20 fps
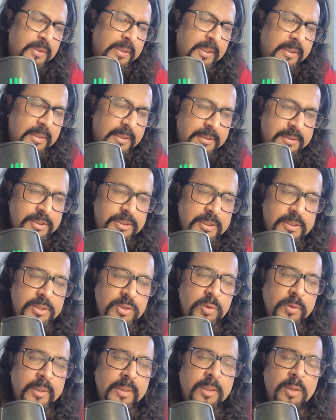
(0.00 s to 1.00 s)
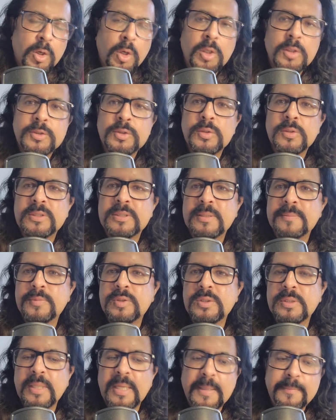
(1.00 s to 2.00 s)
In addition, you can also
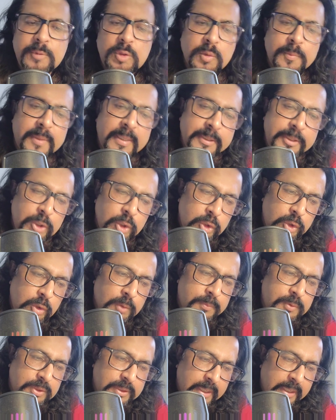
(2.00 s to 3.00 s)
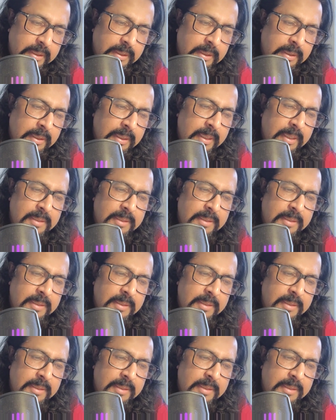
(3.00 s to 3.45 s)
subscribe to my YouTube channel,